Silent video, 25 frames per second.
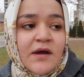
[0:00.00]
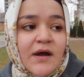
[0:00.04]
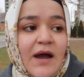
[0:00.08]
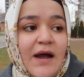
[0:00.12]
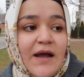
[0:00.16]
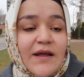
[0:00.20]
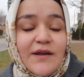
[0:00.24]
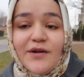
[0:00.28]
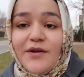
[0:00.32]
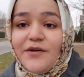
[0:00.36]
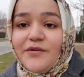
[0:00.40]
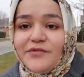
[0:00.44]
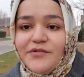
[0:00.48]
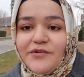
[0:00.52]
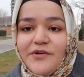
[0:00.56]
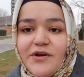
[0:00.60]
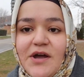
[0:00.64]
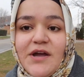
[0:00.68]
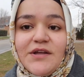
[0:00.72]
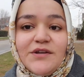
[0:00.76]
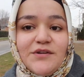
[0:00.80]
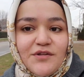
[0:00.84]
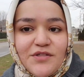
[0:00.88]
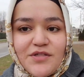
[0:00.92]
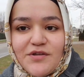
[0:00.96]
I don't know,
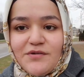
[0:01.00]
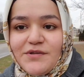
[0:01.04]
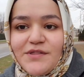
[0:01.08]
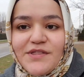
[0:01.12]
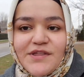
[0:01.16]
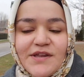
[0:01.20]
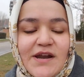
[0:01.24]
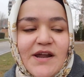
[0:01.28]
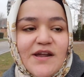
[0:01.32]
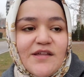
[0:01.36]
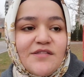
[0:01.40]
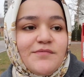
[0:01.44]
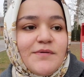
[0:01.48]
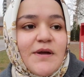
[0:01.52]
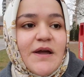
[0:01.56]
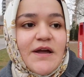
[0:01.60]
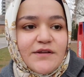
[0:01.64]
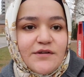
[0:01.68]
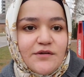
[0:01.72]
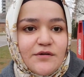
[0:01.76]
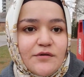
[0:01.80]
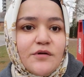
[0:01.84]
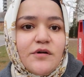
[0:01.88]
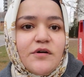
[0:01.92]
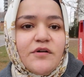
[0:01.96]
I know someone's gonna ask me, I
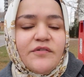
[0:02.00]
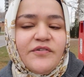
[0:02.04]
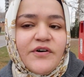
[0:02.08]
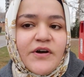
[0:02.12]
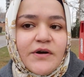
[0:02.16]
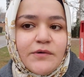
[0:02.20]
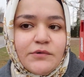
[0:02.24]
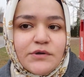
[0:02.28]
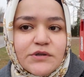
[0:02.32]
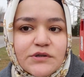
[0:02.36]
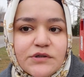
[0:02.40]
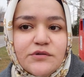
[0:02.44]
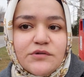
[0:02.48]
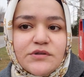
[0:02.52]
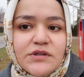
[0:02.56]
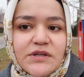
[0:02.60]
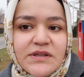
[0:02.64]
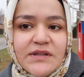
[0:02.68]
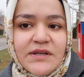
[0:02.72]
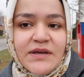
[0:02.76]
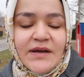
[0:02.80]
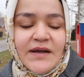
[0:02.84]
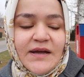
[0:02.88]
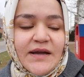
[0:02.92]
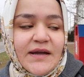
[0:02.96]
don't know if I will do the
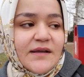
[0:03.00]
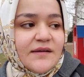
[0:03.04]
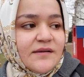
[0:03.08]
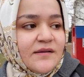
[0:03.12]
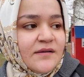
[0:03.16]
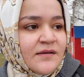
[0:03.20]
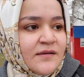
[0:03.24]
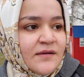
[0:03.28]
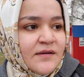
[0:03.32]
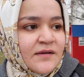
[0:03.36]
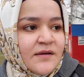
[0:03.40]
tech.